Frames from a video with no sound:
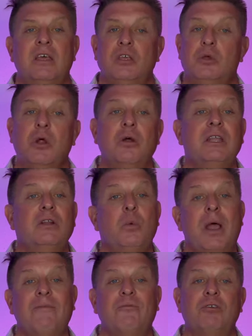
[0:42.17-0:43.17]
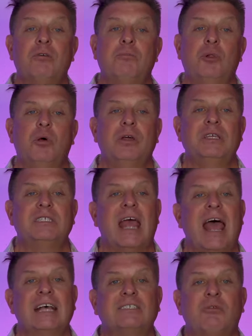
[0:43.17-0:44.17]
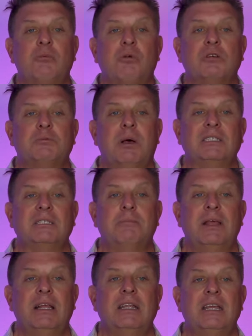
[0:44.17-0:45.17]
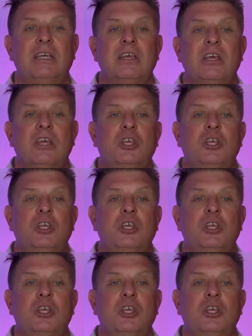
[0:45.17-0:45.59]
You don't need to wait for your employees to ask for more responsibility.